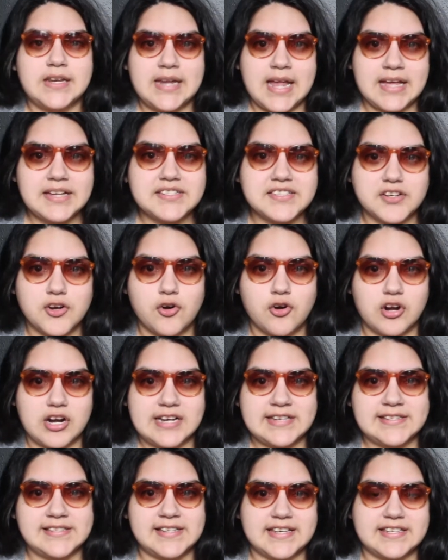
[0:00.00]
next
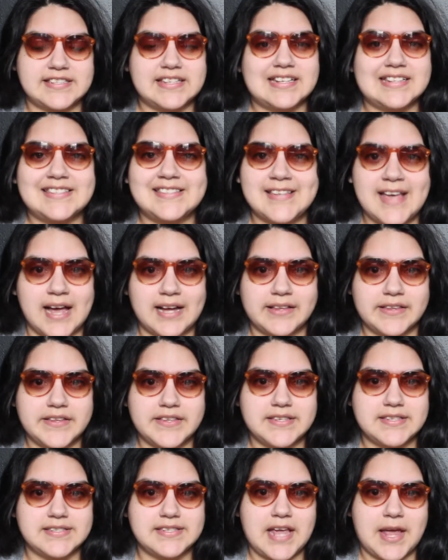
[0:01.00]
chorus is exactly
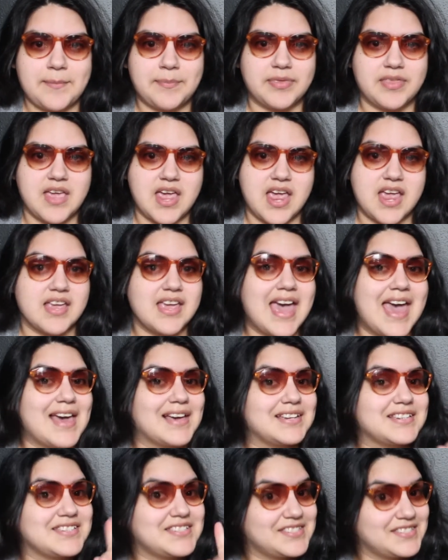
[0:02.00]
the same thing,
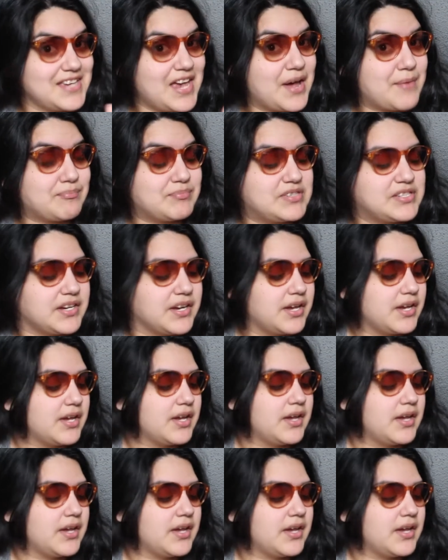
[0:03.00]
except